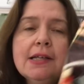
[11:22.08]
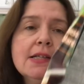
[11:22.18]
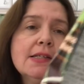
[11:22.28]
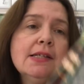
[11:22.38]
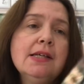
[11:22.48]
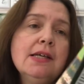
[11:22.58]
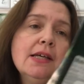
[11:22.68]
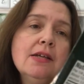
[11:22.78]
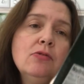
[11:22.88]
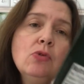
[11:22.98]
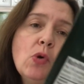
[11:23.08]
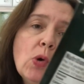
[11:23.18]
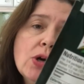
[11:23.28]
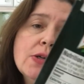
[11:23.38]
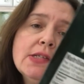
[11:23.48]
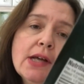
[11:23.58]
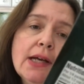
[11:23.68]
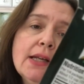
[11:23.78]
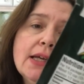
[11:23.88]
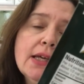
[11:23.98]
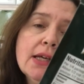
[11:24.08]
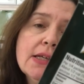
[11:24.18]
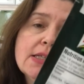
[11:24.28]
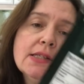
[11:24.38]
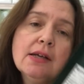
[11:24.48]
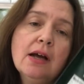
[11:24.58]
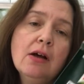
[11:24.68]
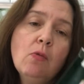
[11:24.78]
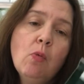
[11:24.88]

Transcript: it is the Knorr Sidekicks uh,